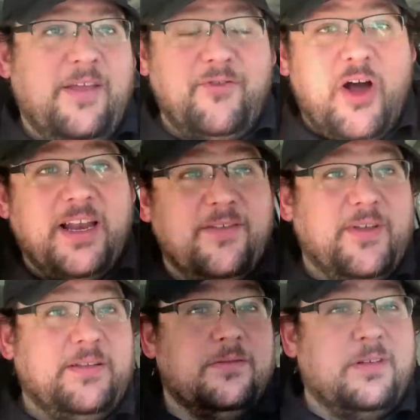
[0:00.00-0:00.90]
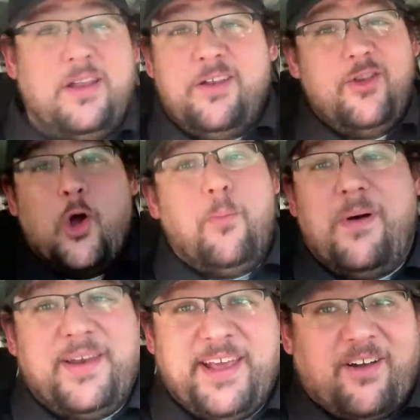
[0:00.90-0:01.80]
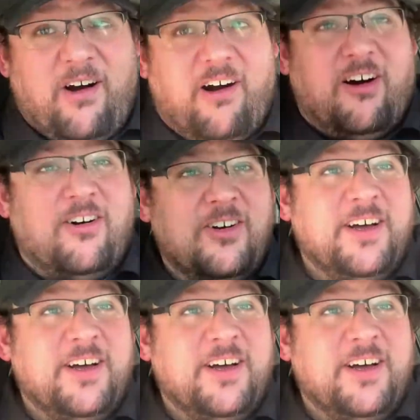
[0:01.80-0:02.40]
if not even no money at all.